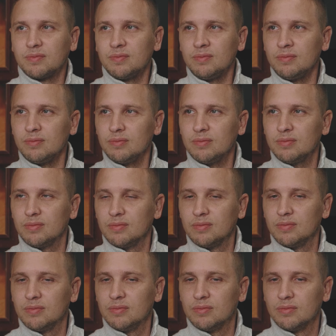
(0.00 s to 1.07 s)

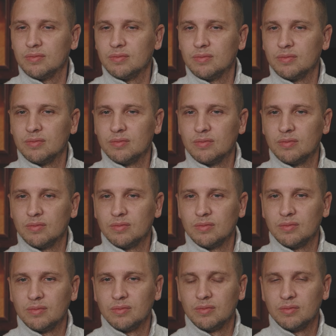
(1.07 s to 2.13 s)

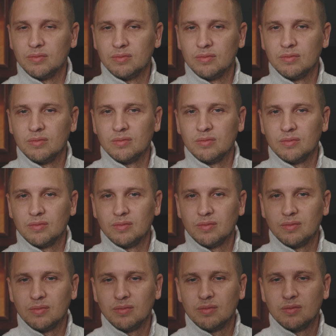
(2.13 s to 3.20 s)

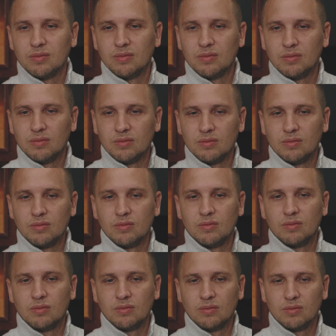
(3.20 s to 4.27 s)

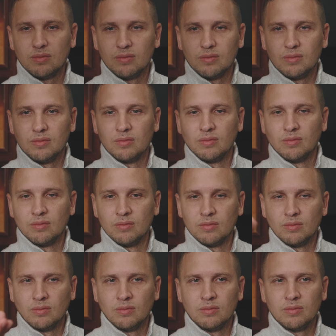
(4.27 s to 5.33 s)

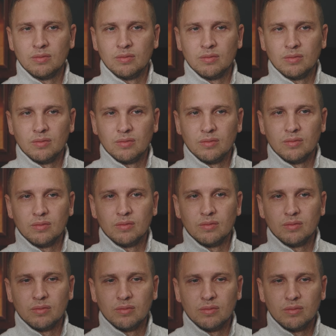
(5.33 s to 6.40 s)

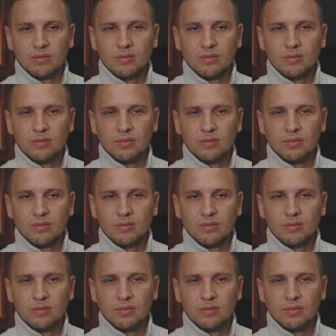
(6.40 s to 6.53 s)
(not speaking)